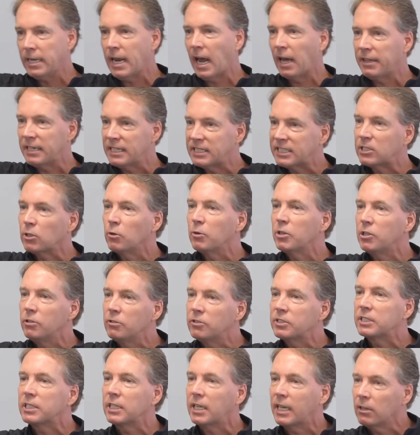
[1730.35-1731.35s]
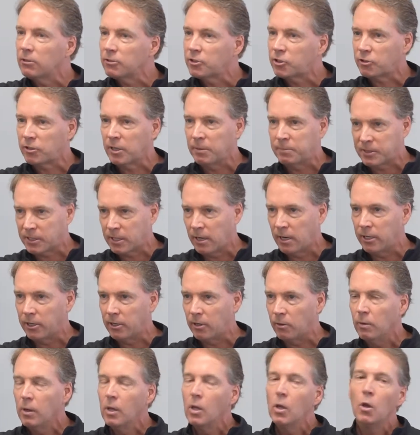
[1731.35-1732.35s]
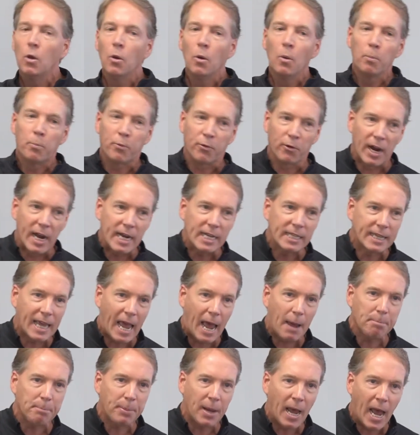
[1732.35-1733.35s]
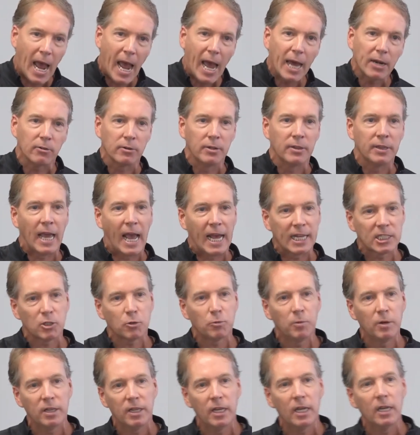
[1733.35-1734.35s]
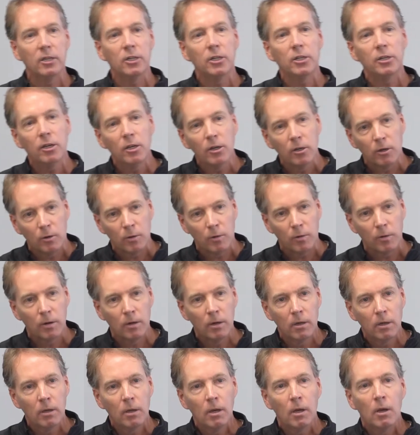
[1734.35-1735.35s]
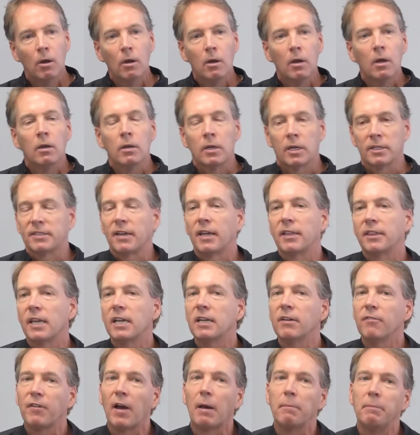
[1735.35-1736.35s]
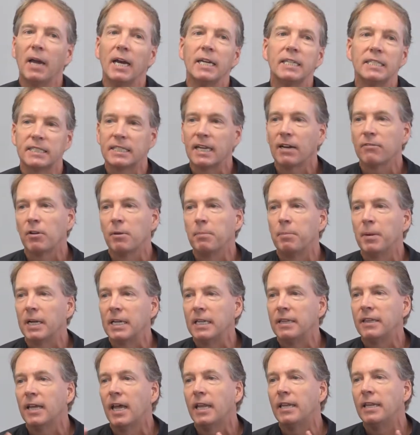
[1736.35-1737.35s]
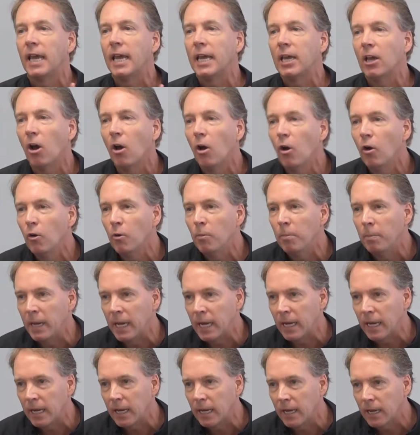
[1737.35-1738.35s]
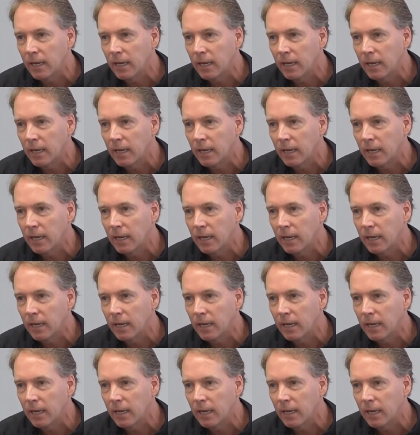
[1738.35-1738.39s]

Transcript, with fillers: Now they still use the guilt trips on you. Break that pattern. That's within you. Because I think if I'm nice to everybody, then they owe me.